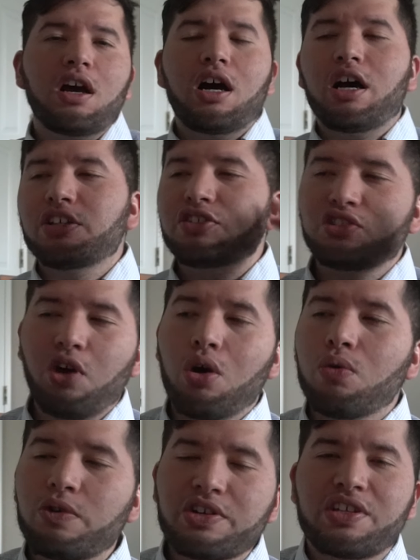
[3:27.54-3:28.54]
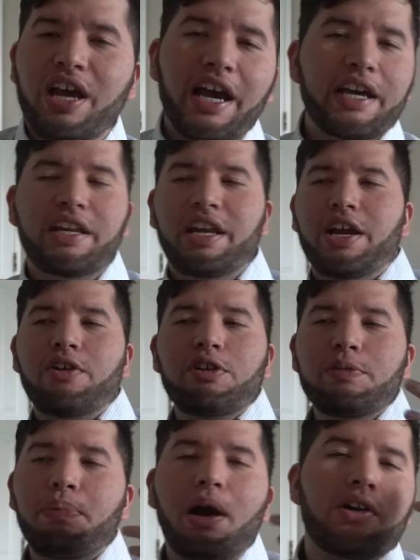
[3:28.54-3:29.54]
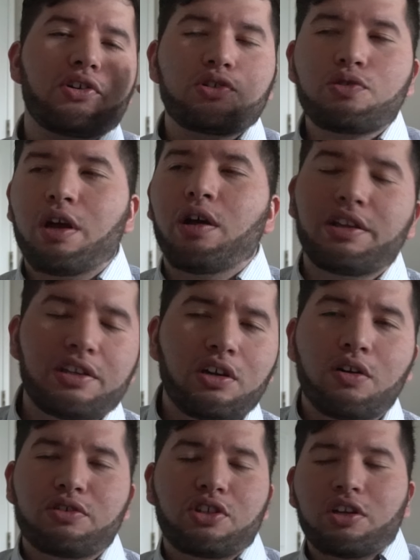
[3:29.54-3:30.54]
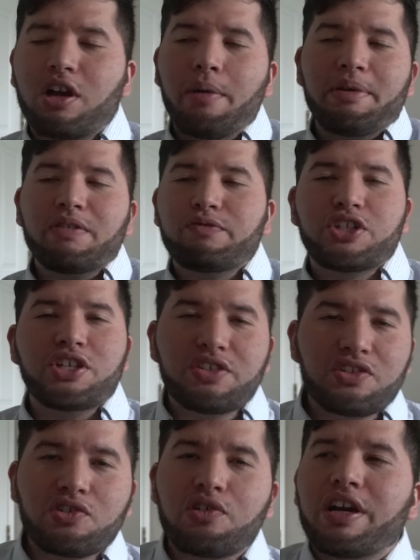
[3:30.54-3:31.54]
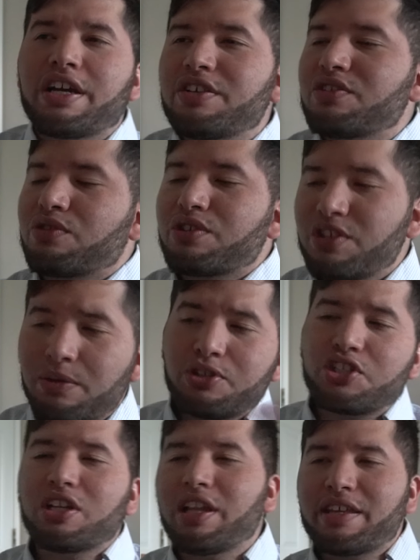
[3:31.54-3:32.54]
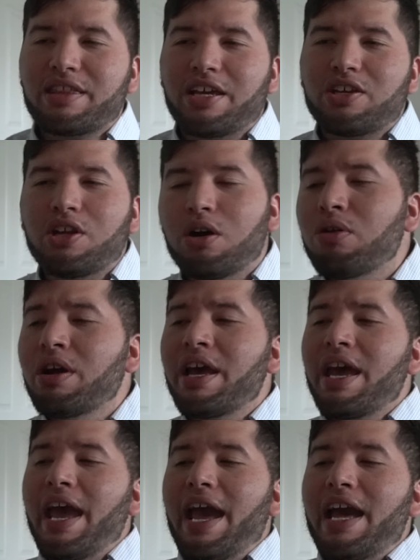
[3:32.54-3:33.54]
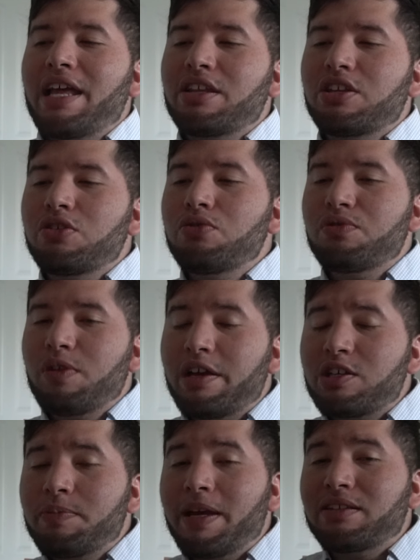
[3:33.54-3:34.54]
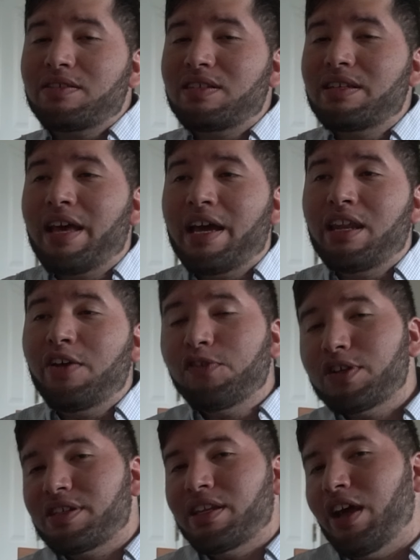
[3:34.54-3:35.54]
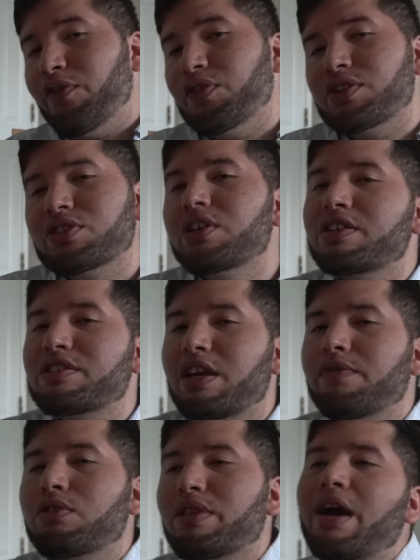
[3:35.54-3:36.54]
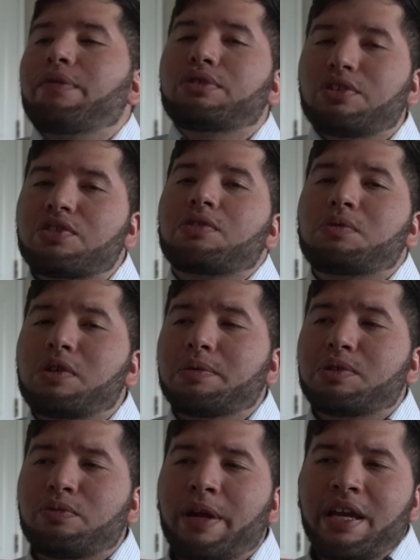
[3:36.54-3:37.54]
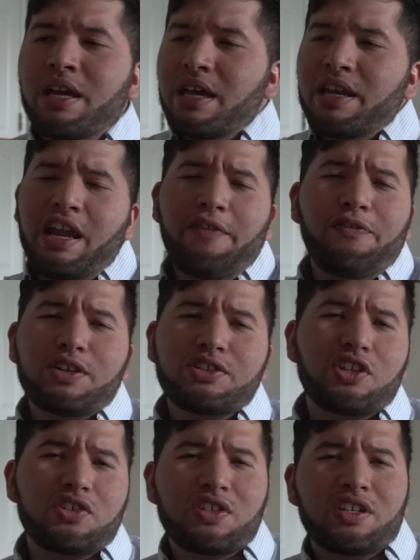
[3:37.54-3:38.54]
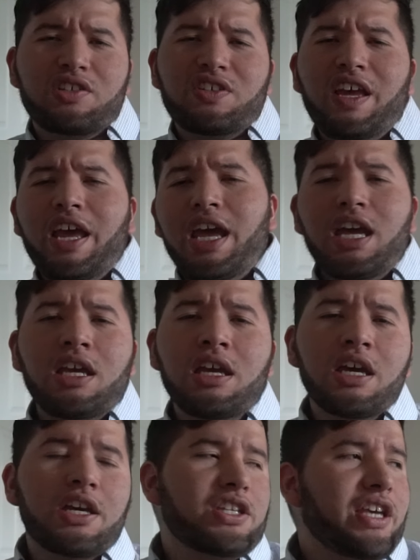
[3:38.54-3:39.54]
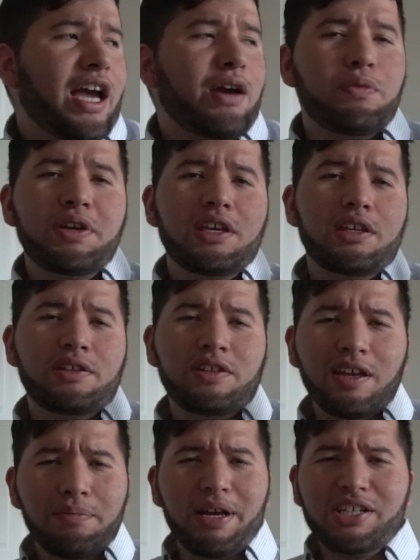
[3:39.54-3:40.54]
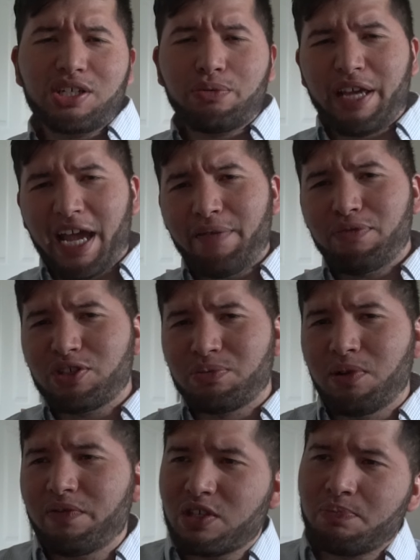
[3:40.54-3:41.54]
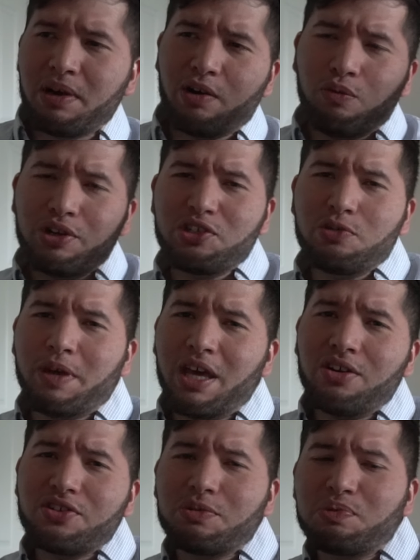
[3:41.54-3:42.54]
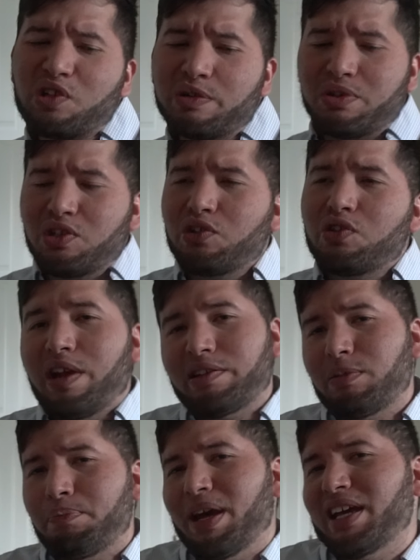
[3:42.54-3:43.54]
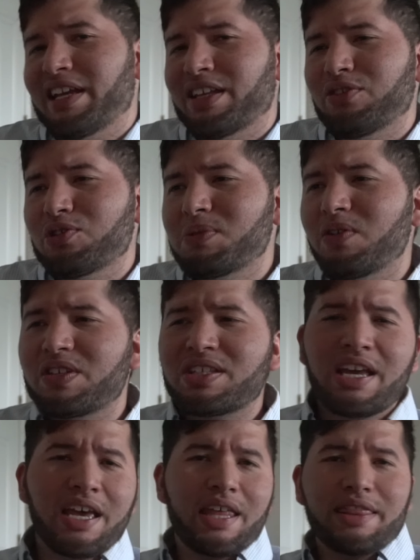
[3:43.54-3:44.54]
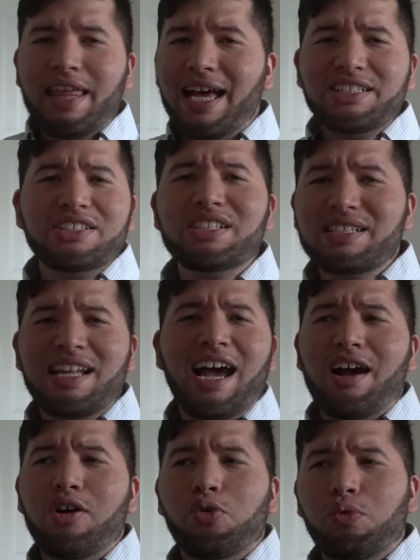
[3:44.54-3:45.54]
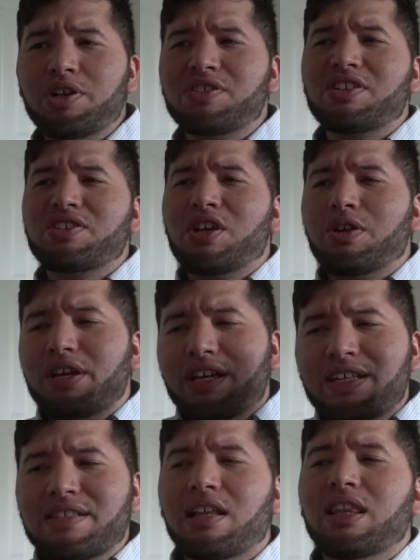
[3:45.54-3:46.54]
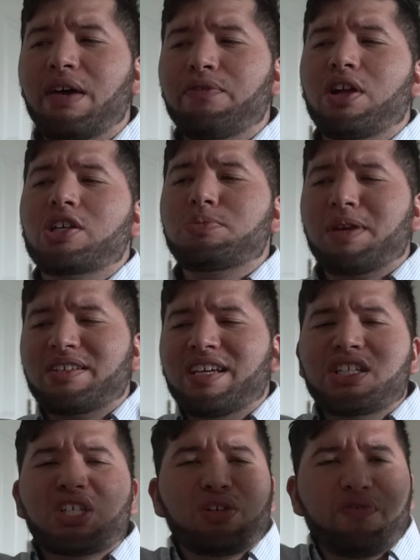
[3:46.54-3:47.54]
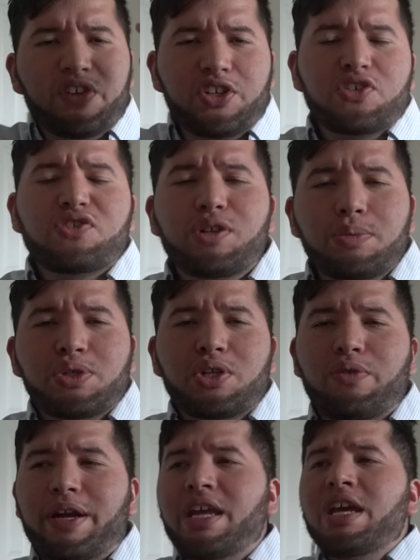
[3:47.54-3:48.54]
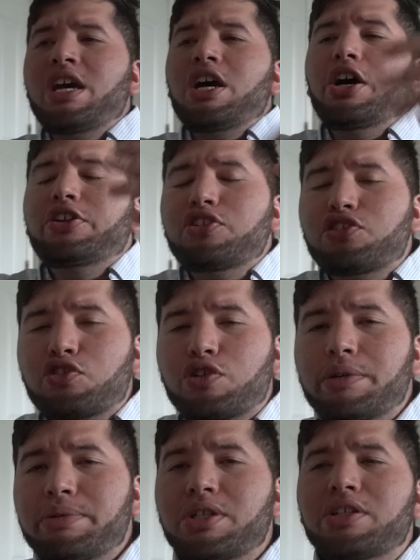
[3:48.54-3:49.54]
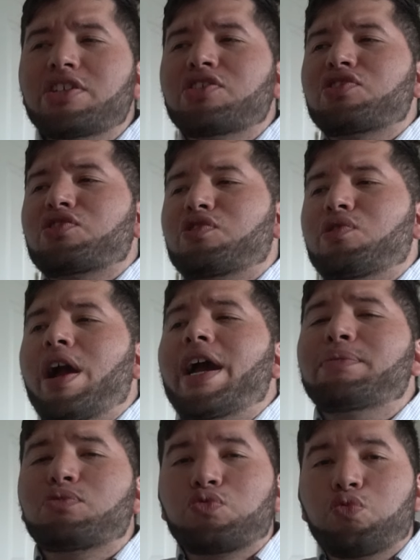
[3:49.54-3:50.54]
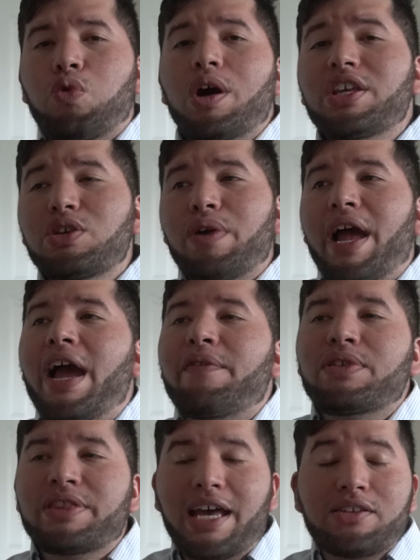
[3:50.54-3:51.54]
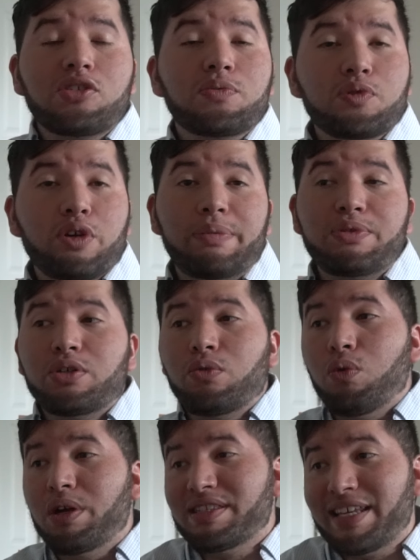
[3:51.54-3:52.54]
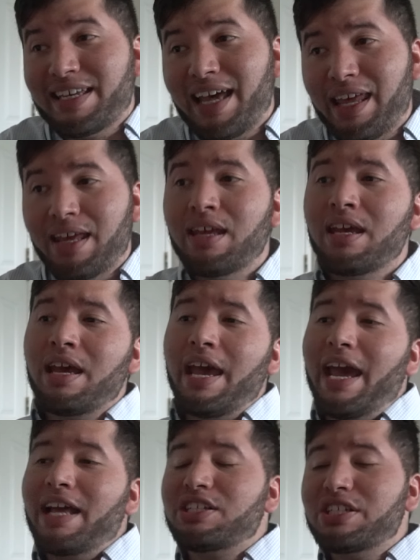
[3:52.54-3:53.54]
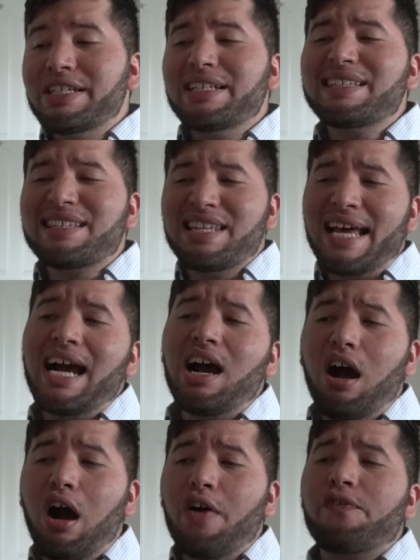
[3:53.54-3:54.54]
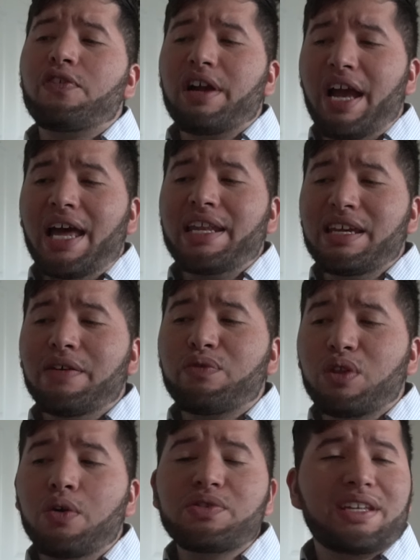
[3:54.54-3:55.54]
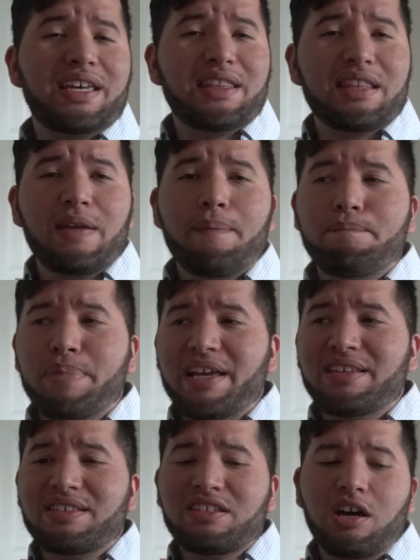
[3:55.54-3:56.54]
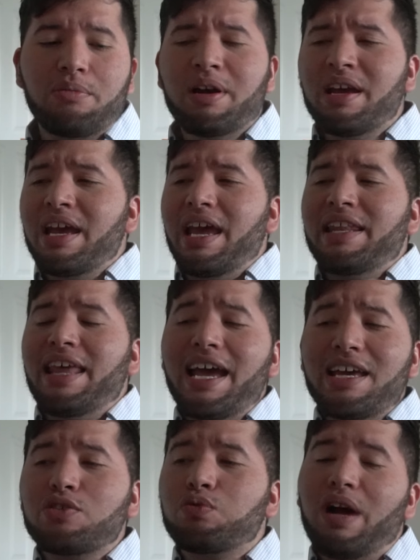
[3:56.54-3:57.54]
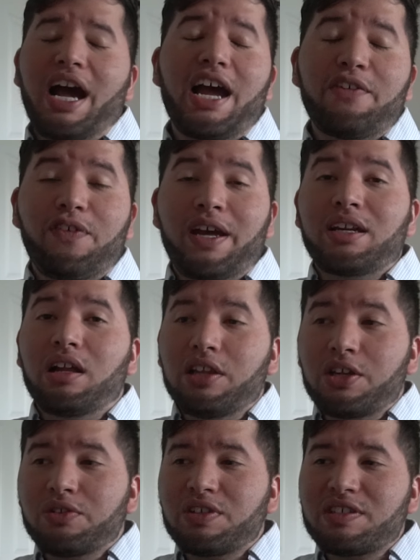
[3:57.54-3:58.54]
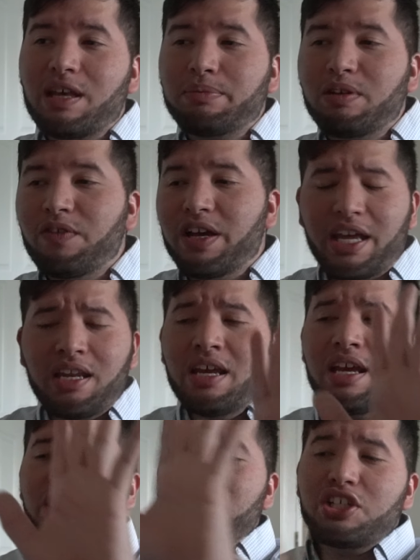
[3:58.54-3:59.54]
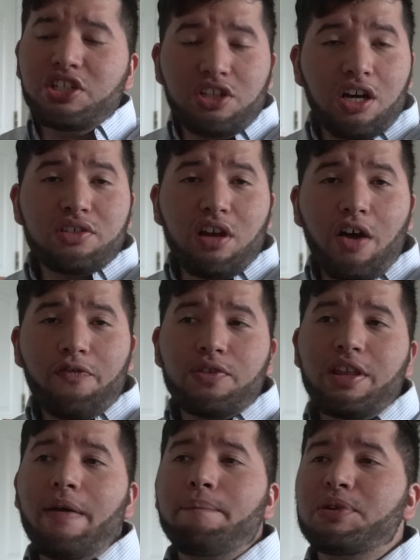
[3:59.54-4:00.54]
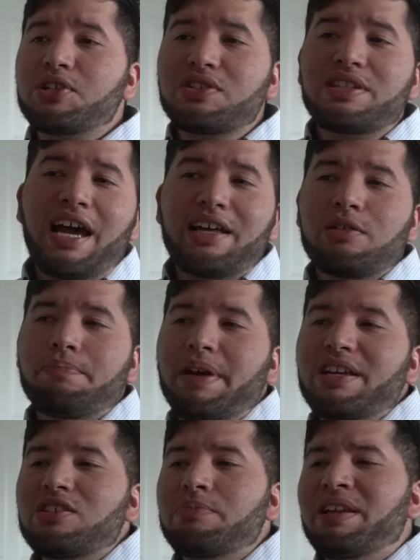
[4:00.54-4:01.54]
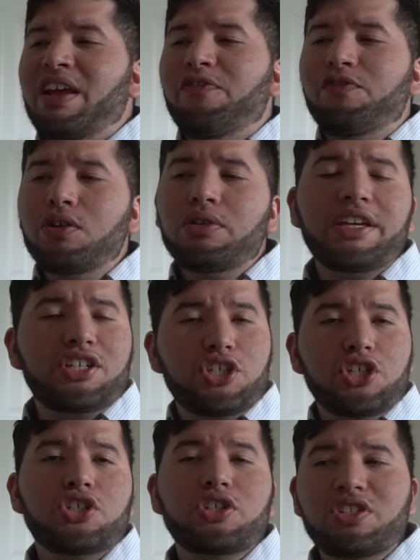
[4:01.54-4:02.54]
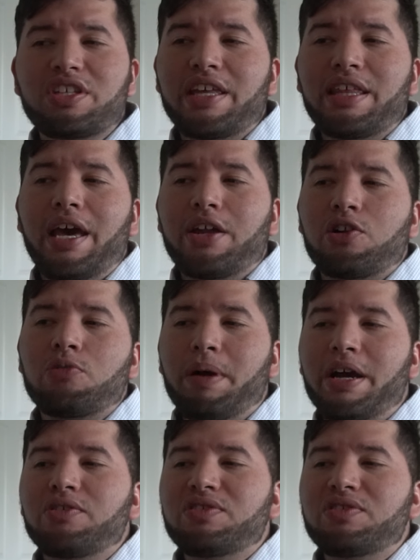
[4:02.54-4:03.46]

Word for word: uh, Star Wars 9 and Harry Potter's, uh, you know, the coming of Jesus Christ or some shit like that, you know? And you expect to see that Netflix, and Netflix does give you that with the subscription, right? Netflix doesn't say, hey, yeah, we did mention we have these movies, but once you get our subscription, you do have to pay to get those movies. That's just not how it works because there is a level expectation of a description, right? A description describes what you have in that subscription once I get it. And she does not offer any of those in the base sub. And that is what I find a little deceptive. Again, she does offer that, but just not in the base sub. And I feel like she should say that in her bio